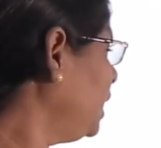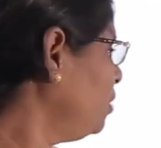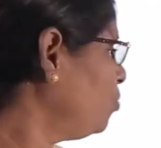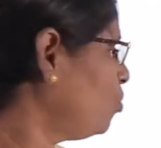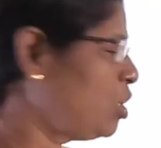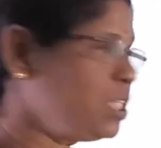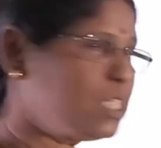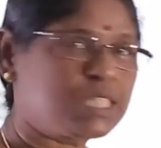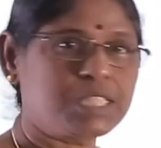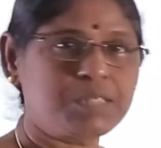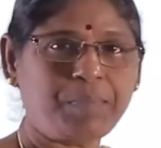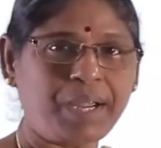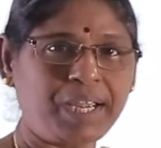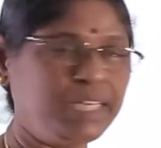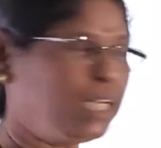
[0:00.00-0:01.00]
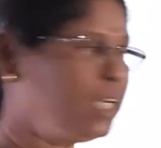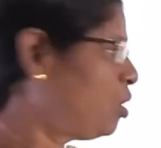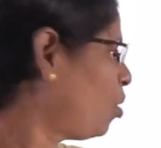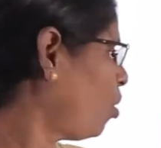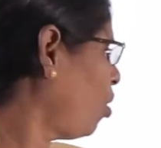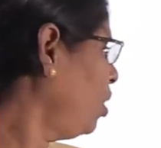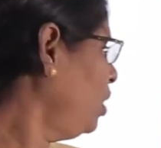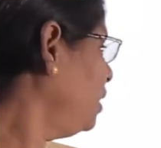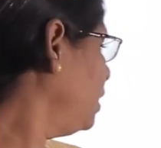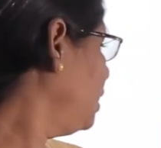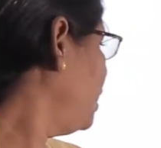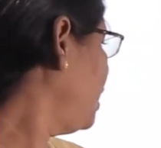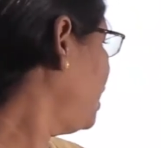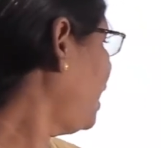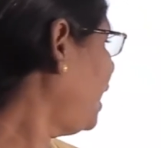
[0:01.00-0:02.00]
involves spinal cord
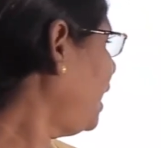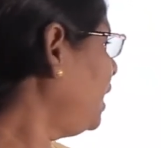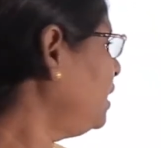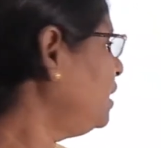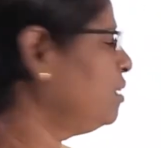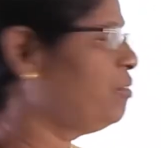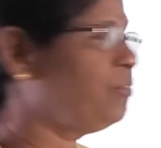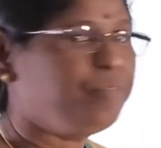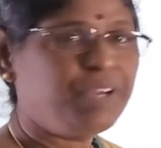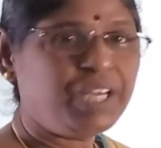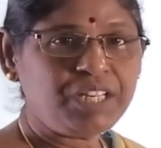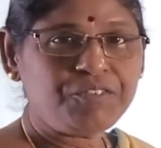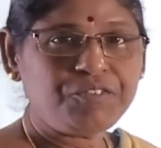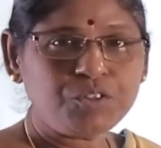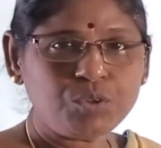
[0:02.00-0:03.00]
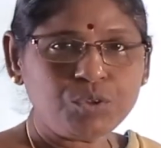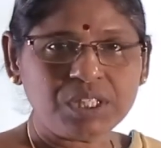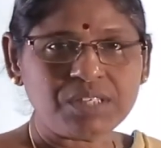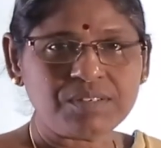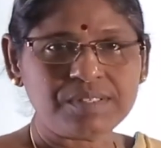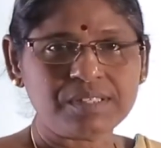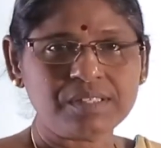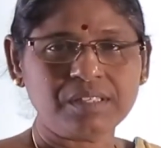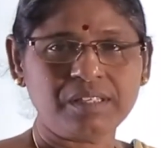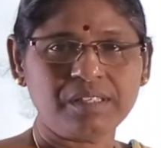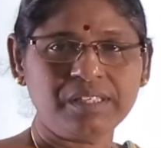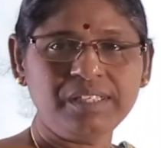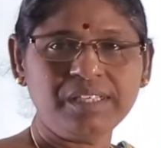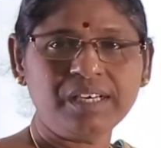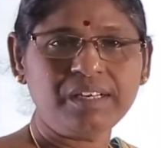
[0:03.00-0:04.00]
and very few nerves.
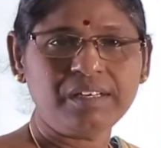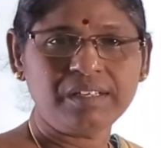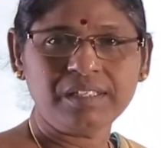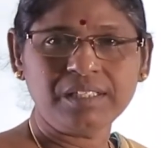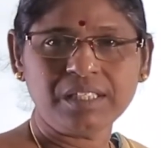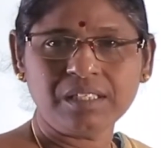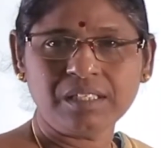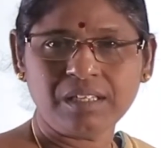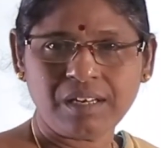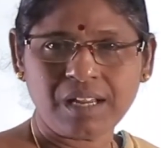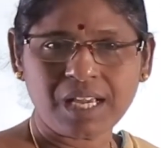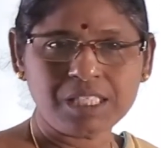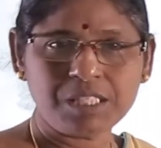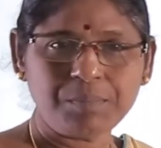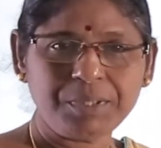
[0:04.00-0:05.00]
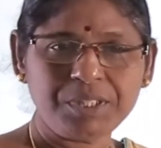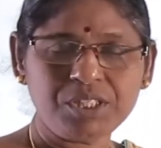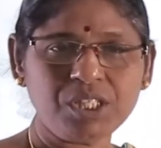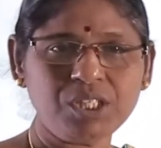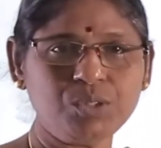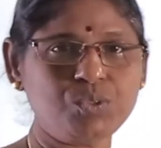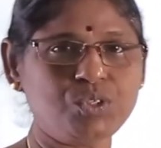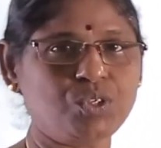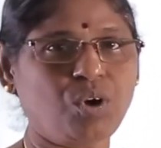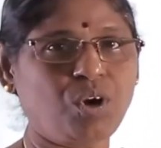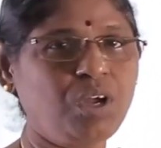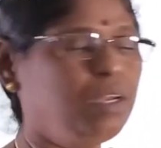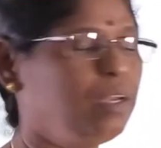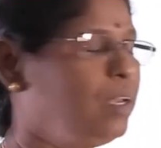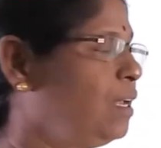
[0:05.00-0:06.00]
Here in the last picture you
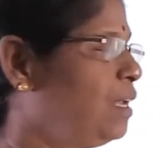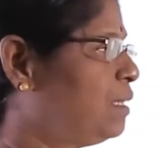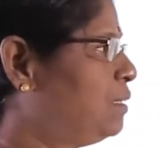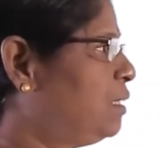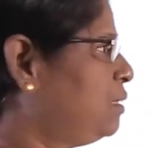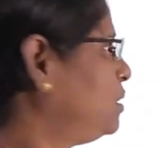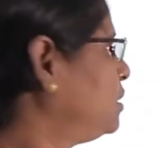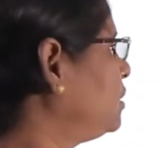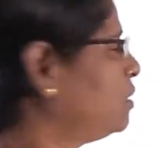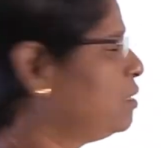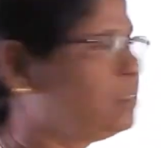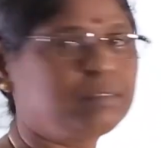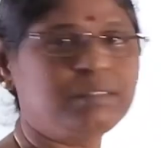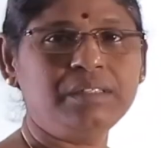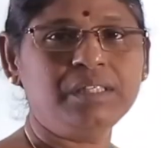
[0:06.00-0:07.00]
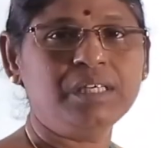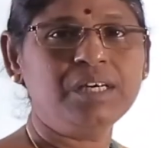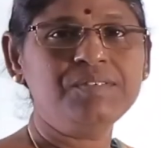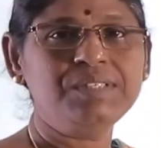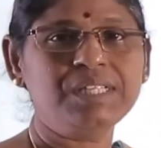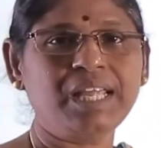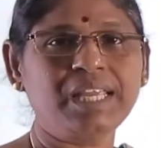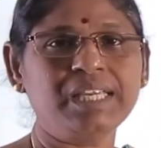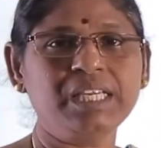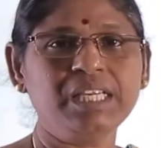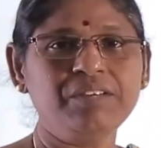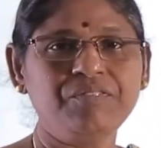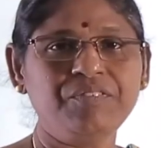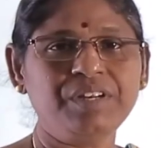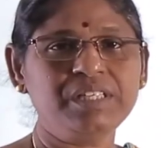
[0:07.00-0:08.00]
saw that the nerves like
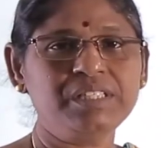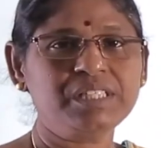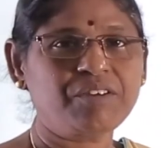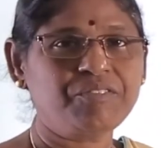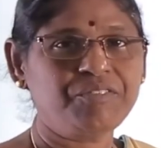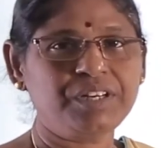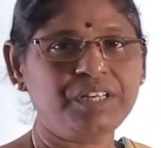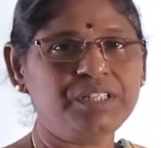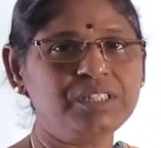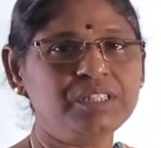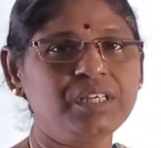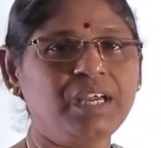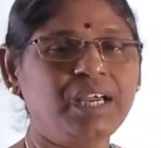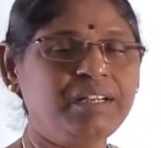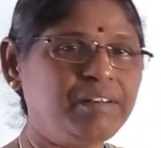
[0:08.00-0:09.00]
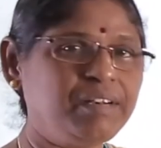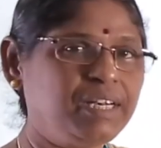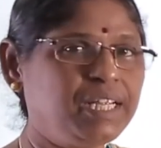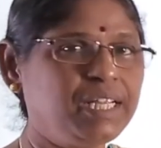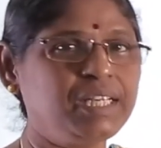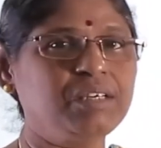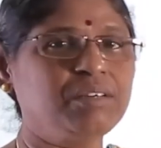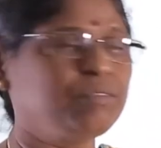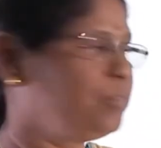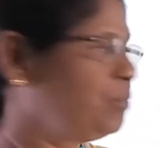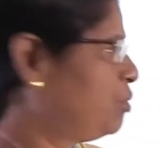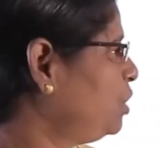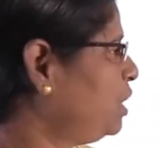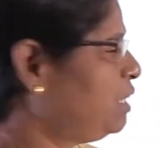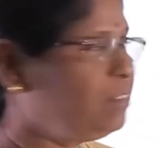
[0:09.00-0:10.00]
efferent, afferent and relay nerve,
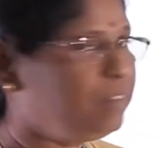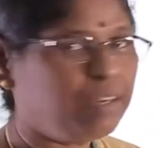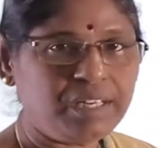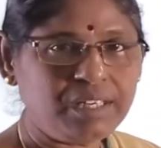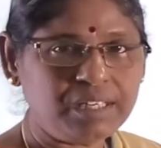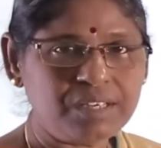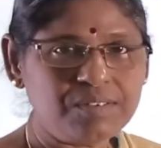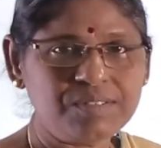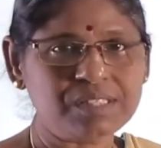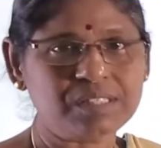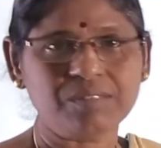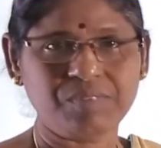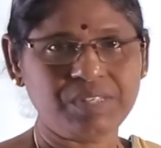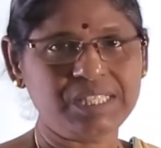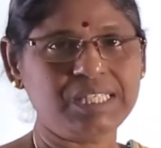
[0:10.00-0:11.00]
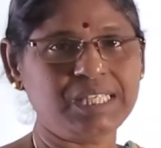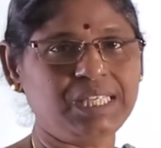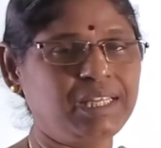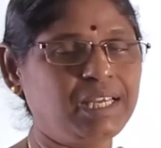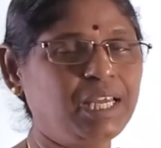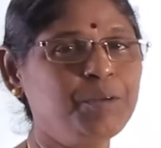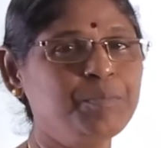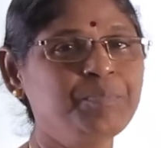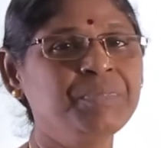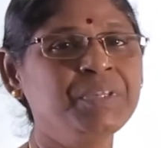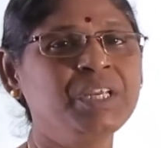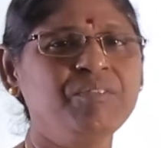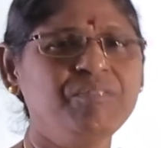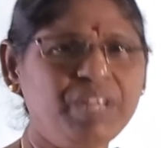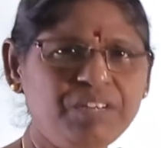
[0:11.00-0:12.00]
only 3 nerves we see there.
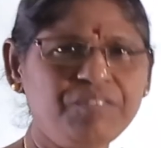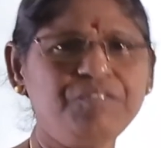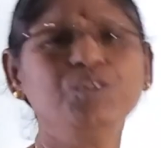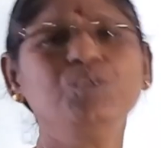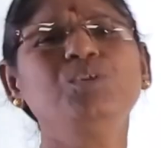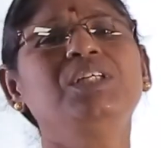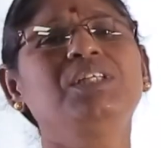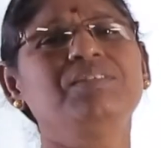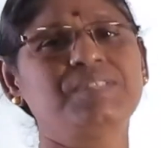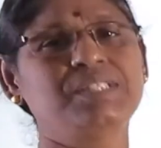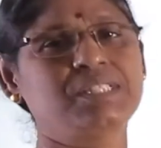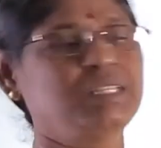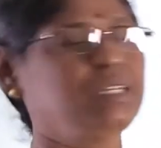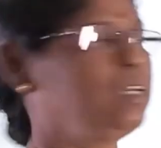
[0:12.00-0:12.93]
Very few nerves